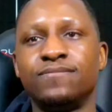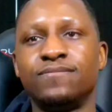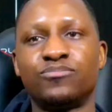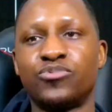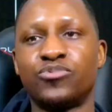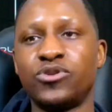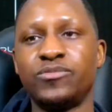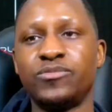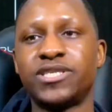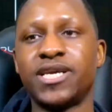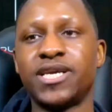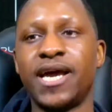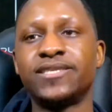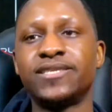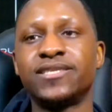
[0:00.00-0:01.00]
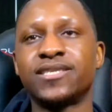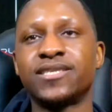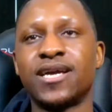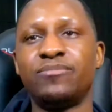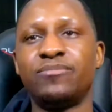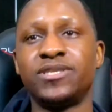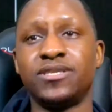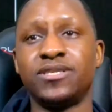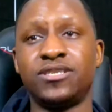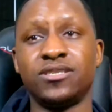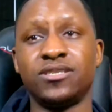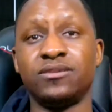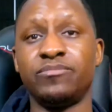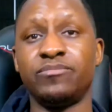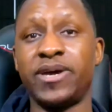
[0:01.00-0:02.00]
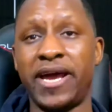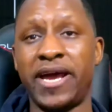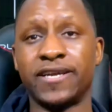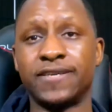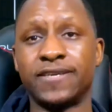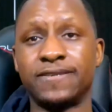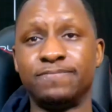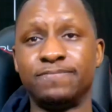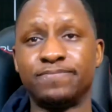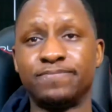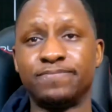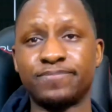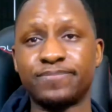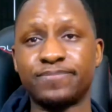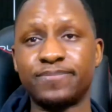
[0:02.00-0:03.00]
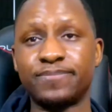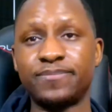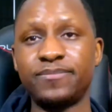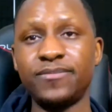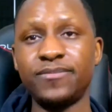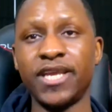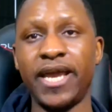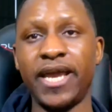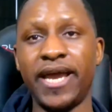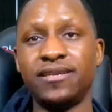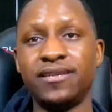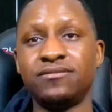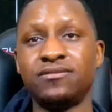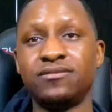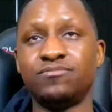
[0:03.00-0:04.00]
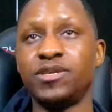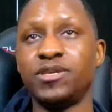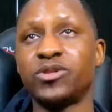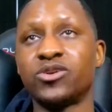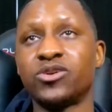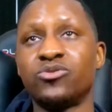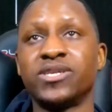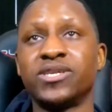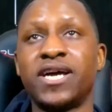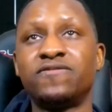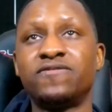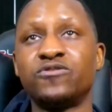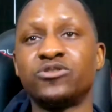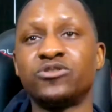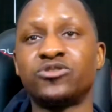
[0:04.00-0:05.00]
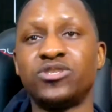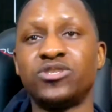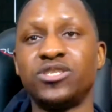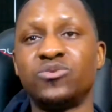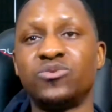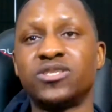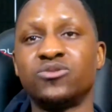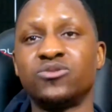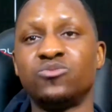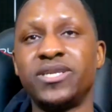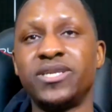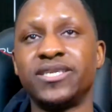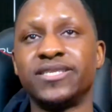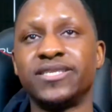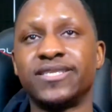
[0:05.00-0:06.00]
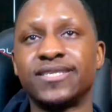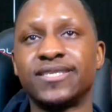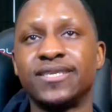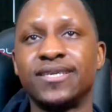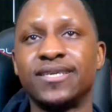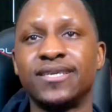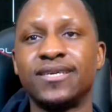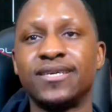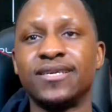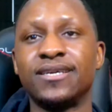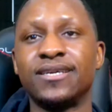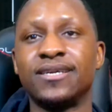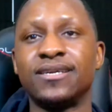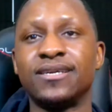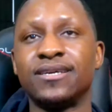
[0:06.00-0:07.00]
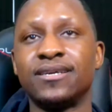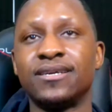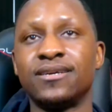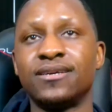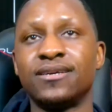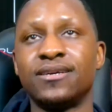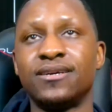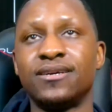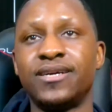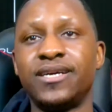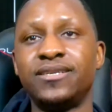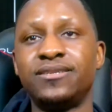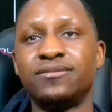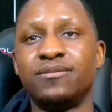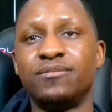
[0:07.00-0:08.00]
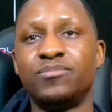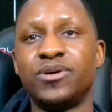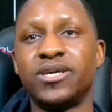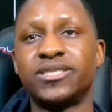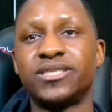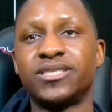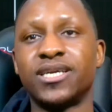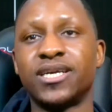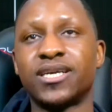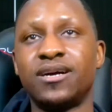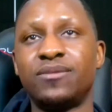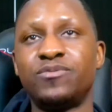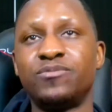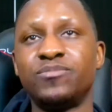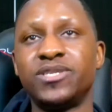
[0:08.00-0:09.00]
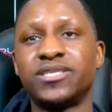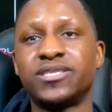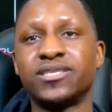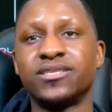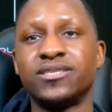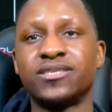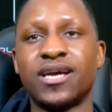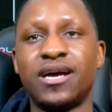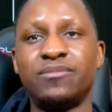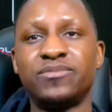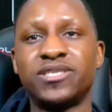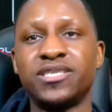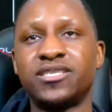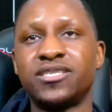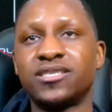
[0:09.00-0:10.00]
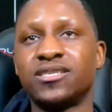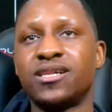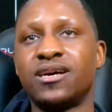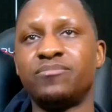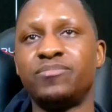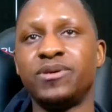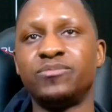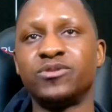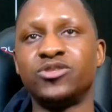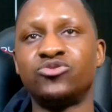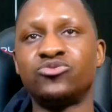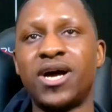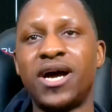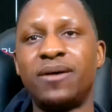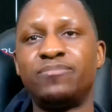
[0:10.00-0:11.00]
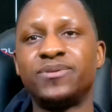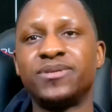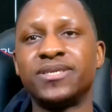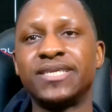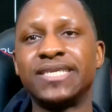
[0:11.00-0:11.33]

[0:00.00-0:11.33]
Pretty much has this competition in the bag. And people are going after her, so she wants to win this. All right. But a couple minutes into this competition, a lot of people dropped.